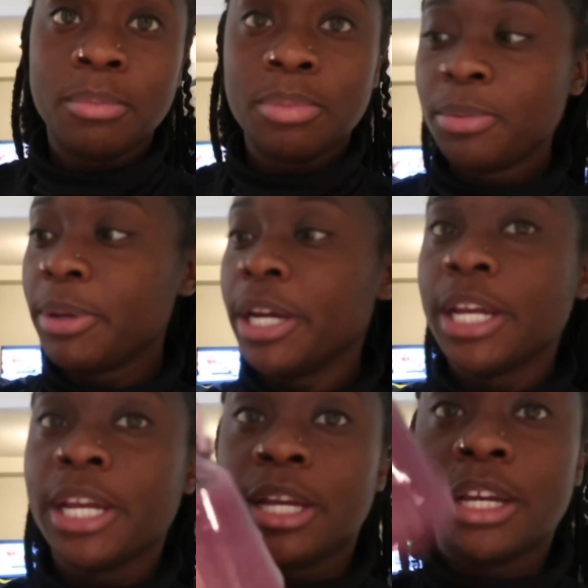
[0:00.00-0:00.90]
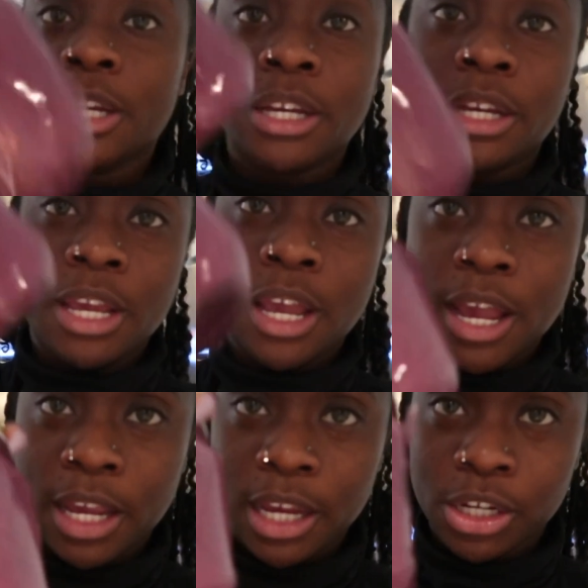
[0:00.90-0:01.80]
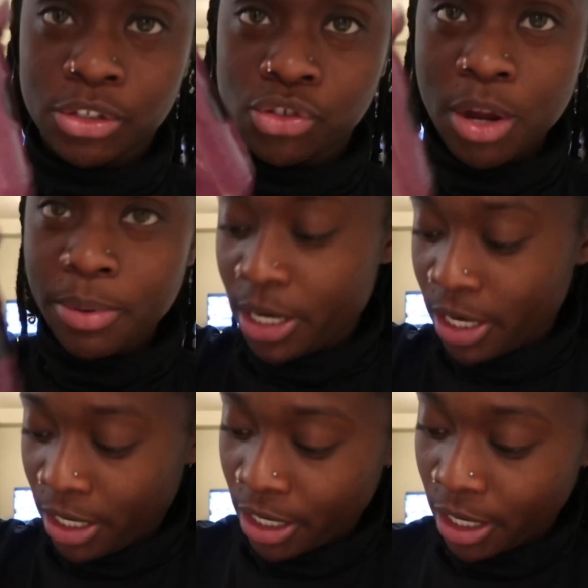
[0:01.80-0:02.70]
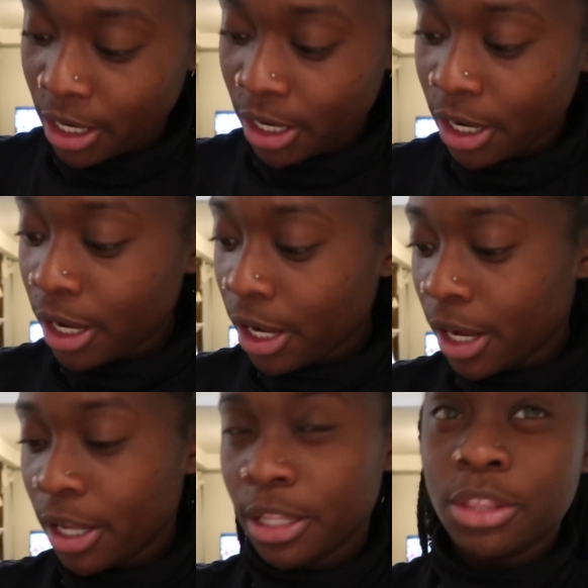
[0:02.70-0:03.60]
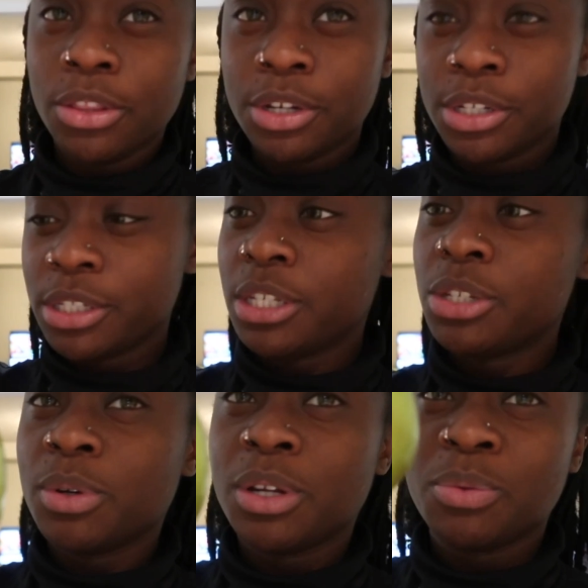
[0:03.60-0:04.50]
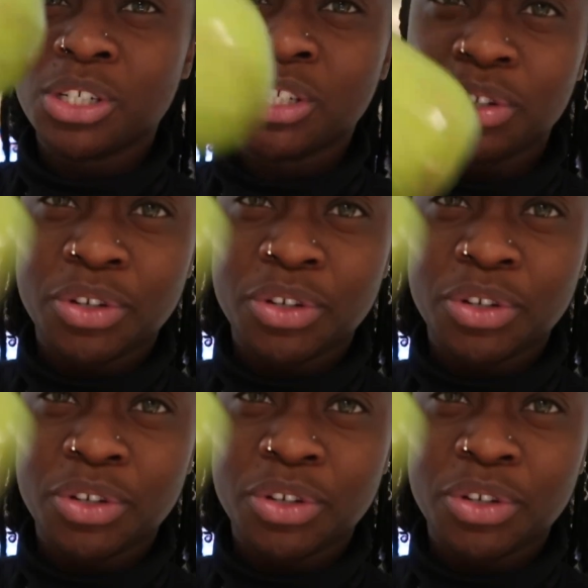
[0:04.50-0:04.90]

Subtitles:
Blueberry and strawberry. And then there's this one, which is a